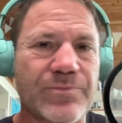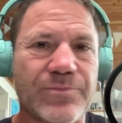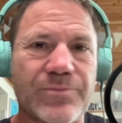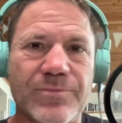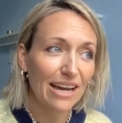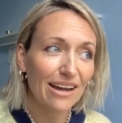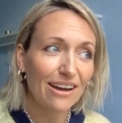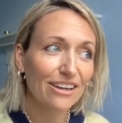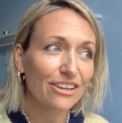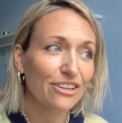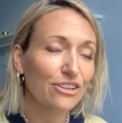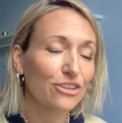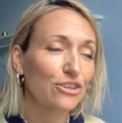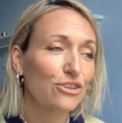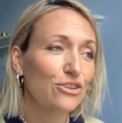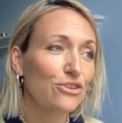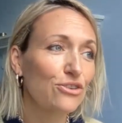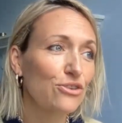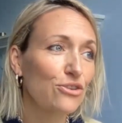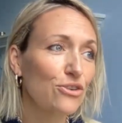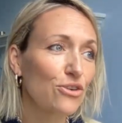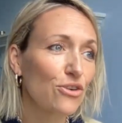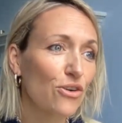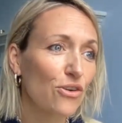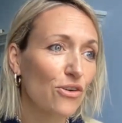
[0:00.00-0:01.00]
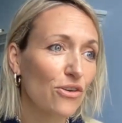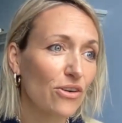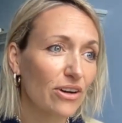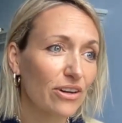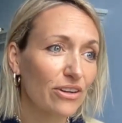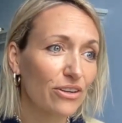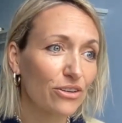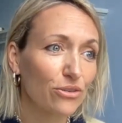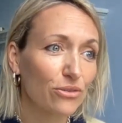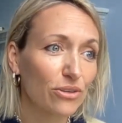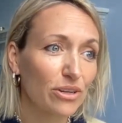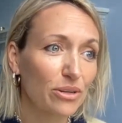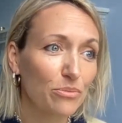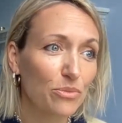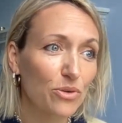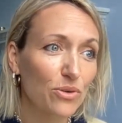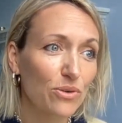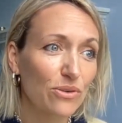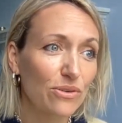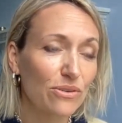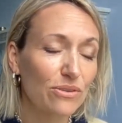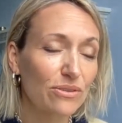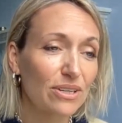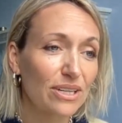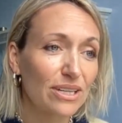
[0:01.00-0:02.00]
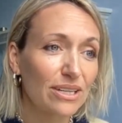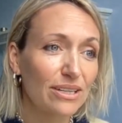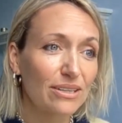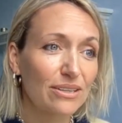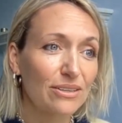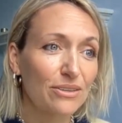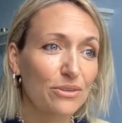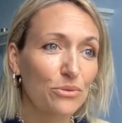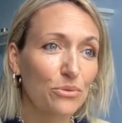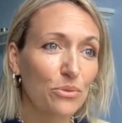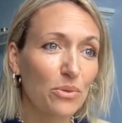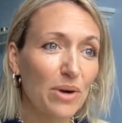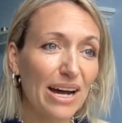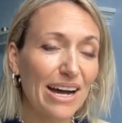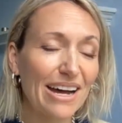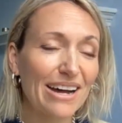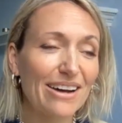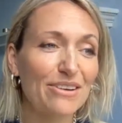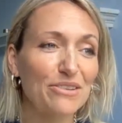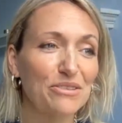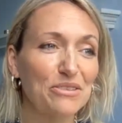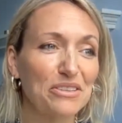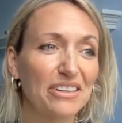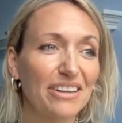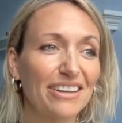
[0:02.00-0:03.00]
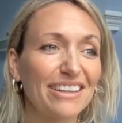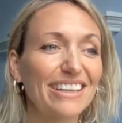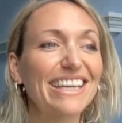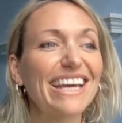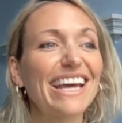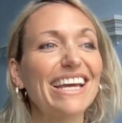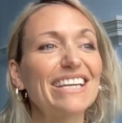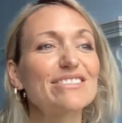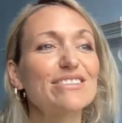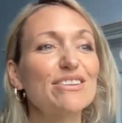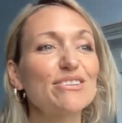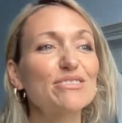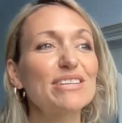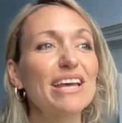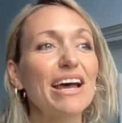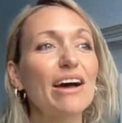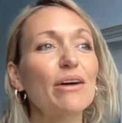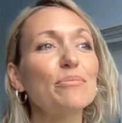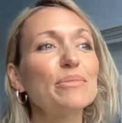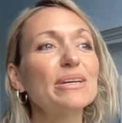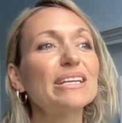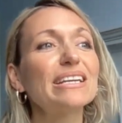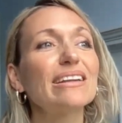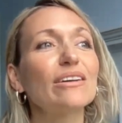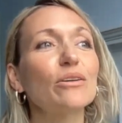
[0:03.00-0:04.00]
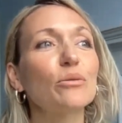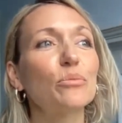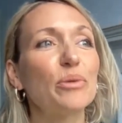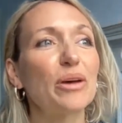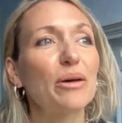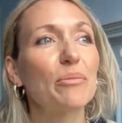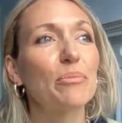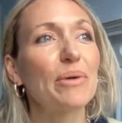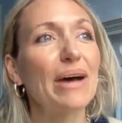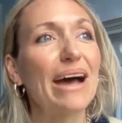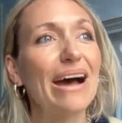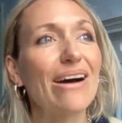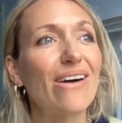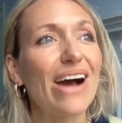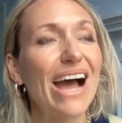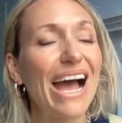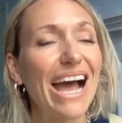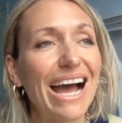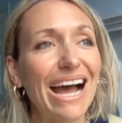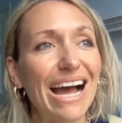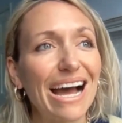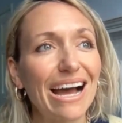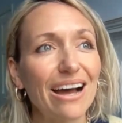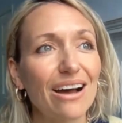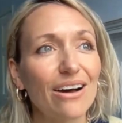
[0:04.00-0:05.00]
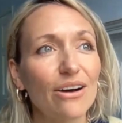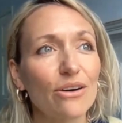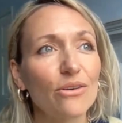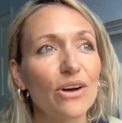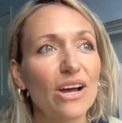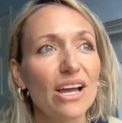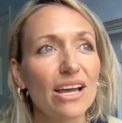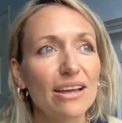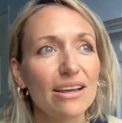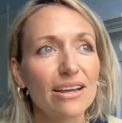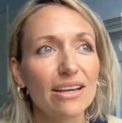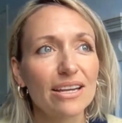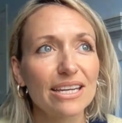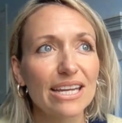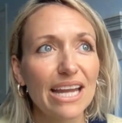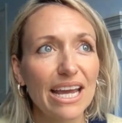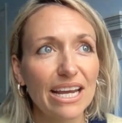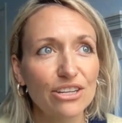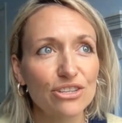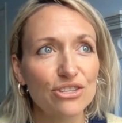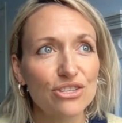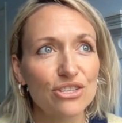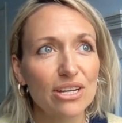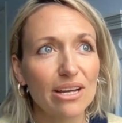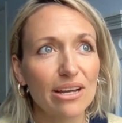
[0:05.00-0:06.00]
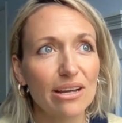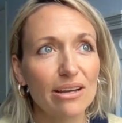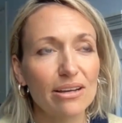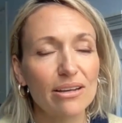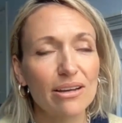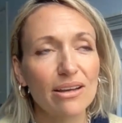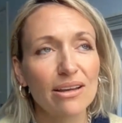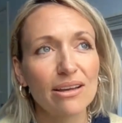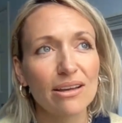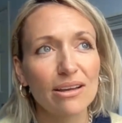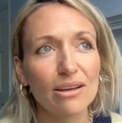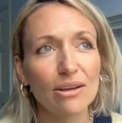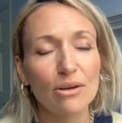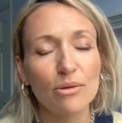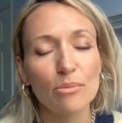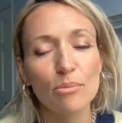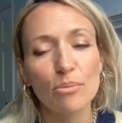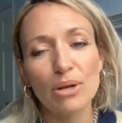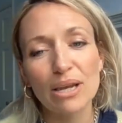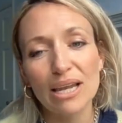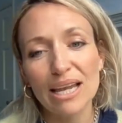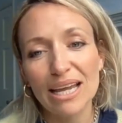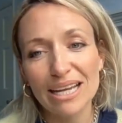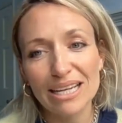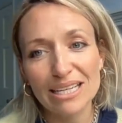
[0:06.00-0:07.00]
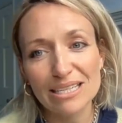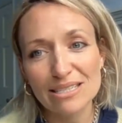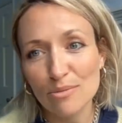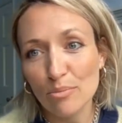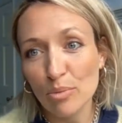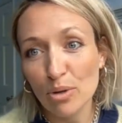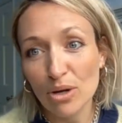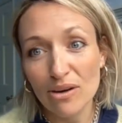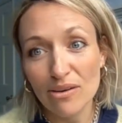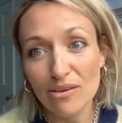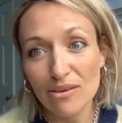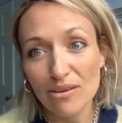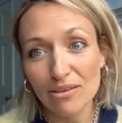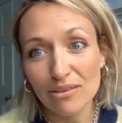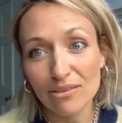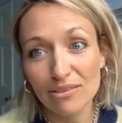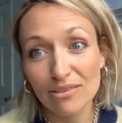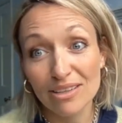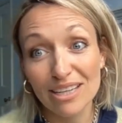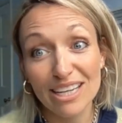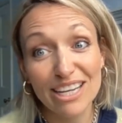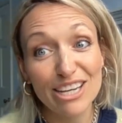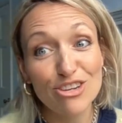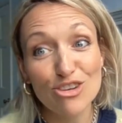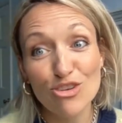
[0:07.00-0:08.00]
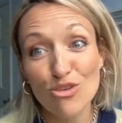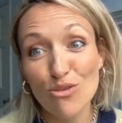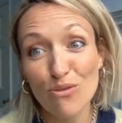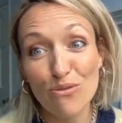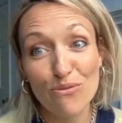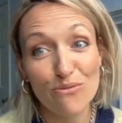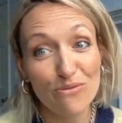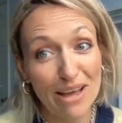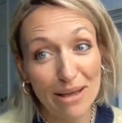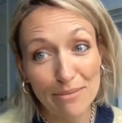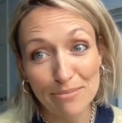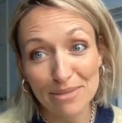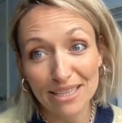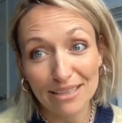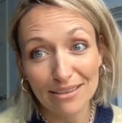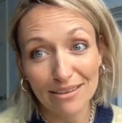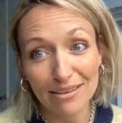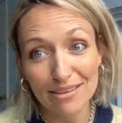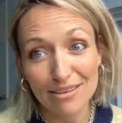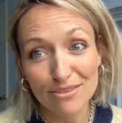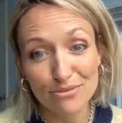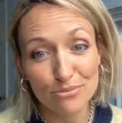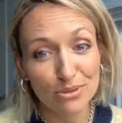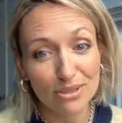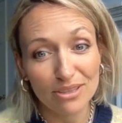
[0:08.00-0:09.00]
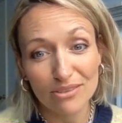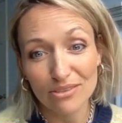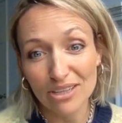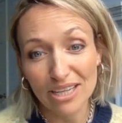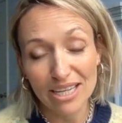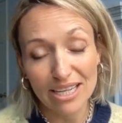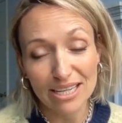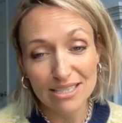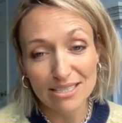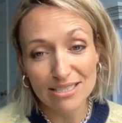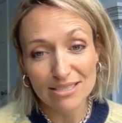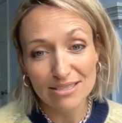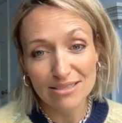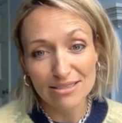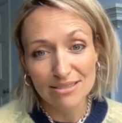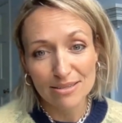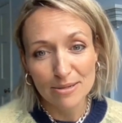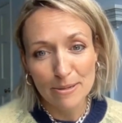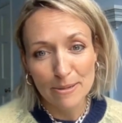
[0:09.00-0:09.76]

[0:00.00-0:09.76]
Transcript: I could not agree more. Wow. Okay, so tell me a little bit about how nature plays a part in your family life with your kids.